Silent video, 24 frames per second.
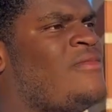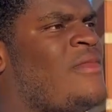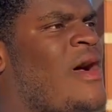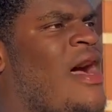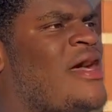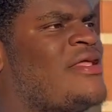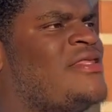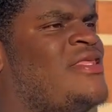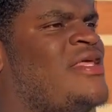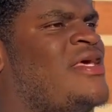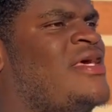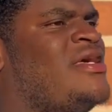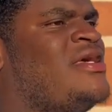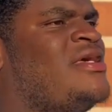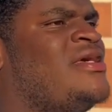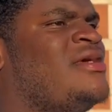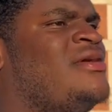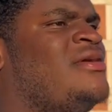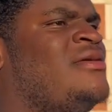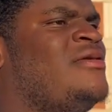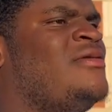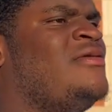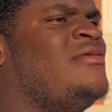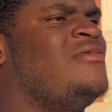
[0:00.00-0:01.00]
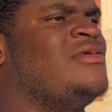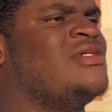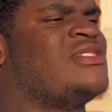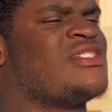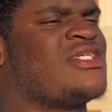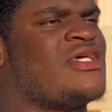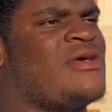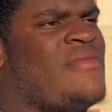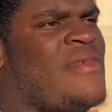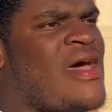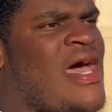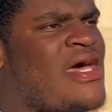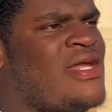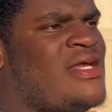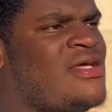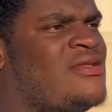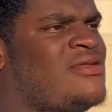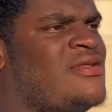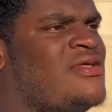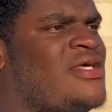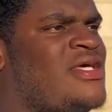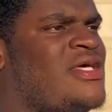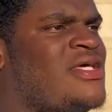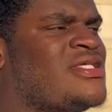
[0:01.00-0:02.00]
I think
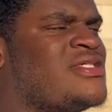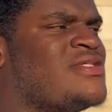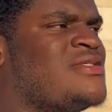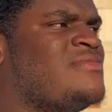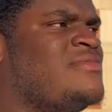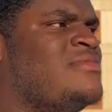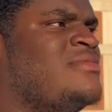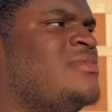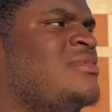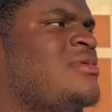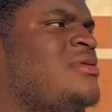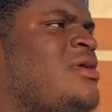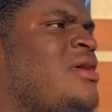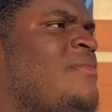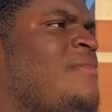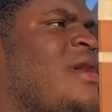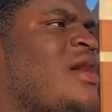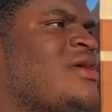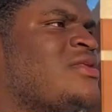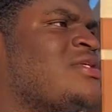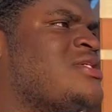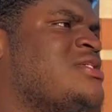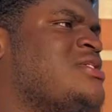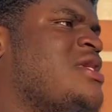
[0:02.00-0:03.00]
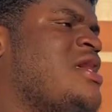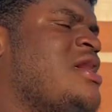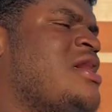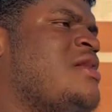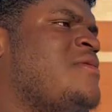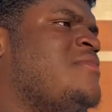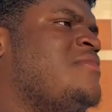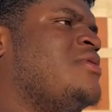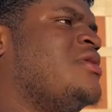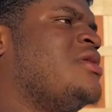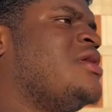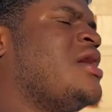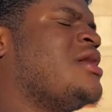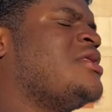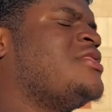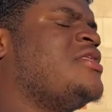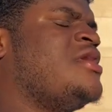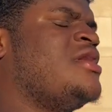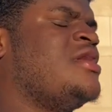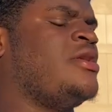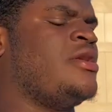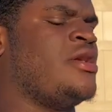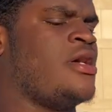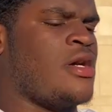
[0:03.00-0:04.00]
schematically it's about the same, but I
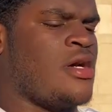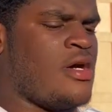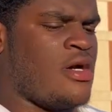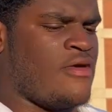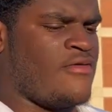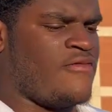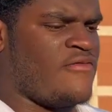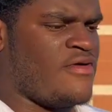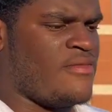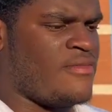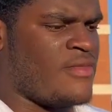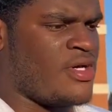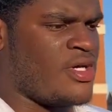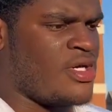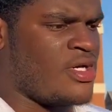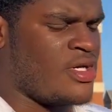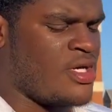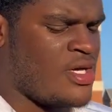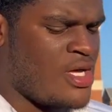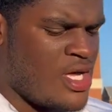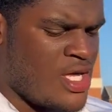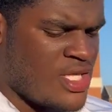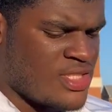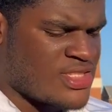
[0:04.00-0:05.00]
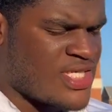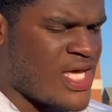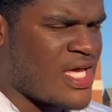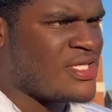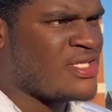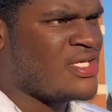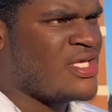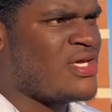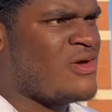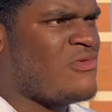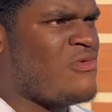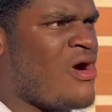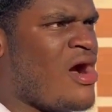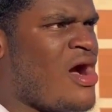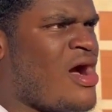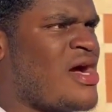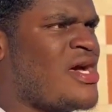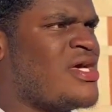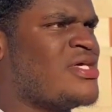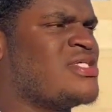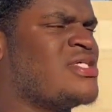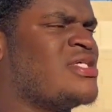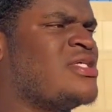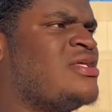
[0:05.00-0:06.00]
think from a
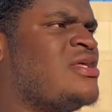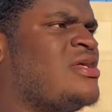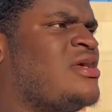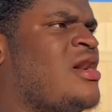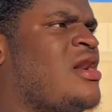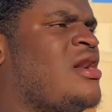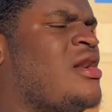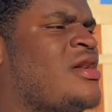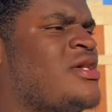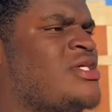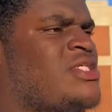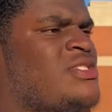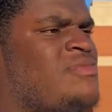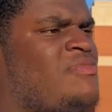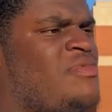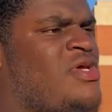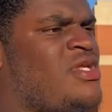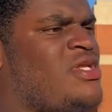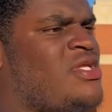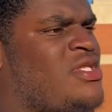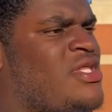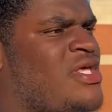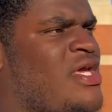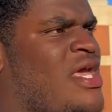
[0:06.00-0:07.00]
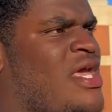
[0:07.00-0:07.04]
technique-wise and speed of the